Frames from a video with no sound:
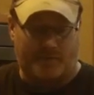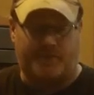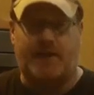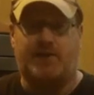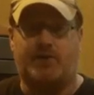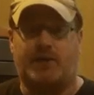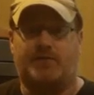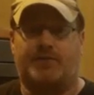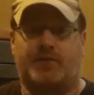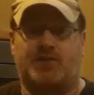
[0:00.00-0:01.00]
Thank you
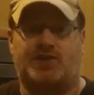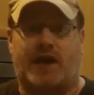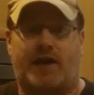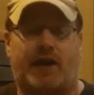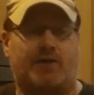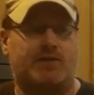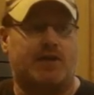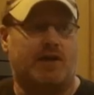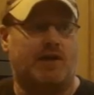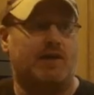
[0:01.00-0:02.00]
again for the shout out.
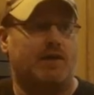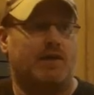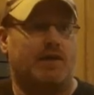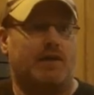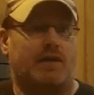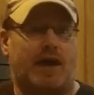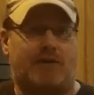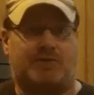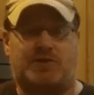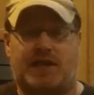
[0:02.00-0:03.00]

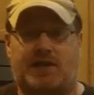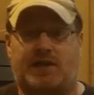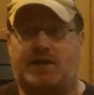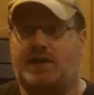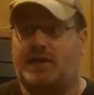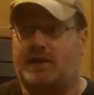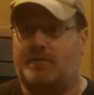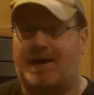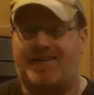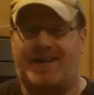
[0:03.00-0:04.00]
After taking
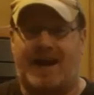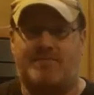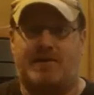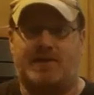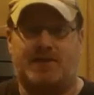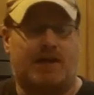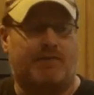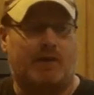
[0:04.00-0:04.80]
about 9 months off,